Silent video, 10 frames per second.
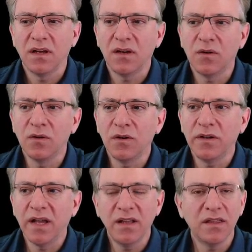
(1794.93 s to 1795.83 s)
or
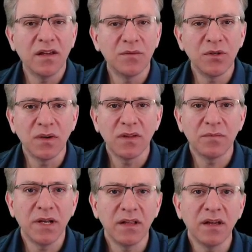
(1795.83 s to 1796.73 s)
learn anything I'm showing in this
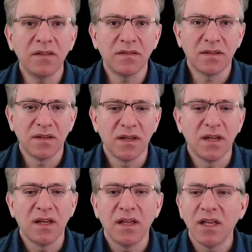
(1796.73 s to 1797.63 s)
playlist
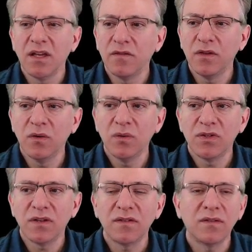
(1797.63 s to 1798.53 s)
if you
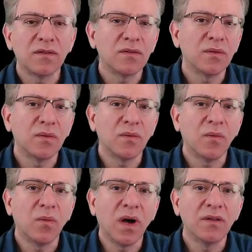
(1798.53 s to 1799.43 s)
just
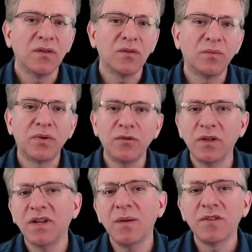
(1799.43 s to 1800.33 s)
want to
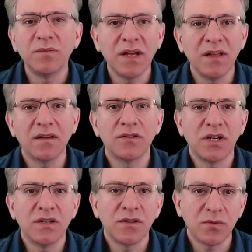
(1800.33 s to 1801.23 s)
prototype some data
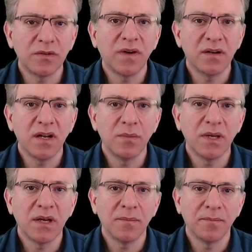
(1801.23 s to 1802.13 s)
exchange through a FHIR
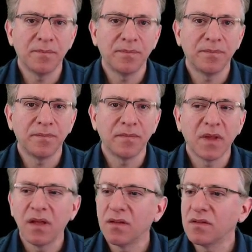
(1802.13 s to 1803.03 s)
API.
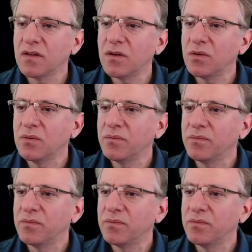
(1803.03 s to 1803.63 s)
So